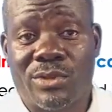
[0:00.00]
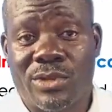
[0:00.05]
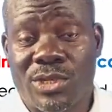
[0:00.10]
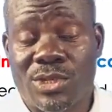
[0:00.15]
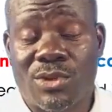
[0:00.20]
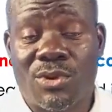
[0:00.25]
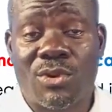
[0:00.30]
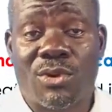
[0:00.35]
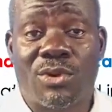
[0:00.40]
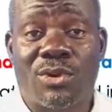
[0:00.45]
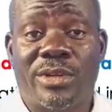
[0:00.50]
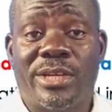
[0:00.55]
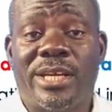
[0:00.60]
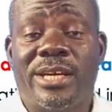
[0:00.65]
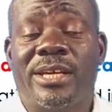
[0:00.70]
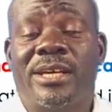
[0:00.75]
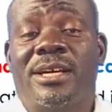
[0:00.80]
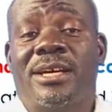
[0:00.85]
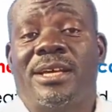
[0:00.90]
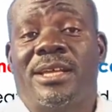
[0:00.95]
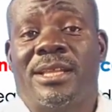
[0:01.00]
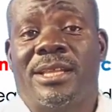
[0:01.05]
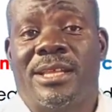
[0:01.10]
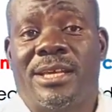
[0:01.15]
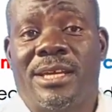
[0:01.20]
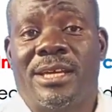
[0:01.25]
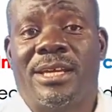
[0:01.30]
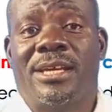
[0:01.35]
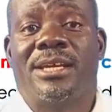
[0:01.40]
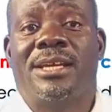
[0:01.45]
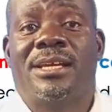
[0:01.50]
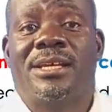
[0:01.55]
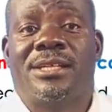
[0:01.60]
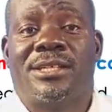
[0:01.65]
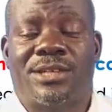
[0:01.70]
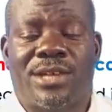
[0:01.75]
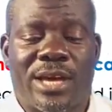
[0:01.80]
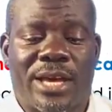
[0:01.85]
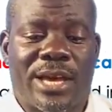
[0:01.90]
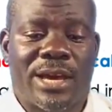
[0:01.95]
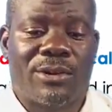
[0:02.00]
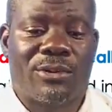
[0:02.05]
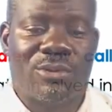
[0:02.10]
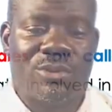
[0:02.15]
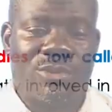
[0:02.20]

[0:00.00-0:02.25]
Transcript: was called the triangle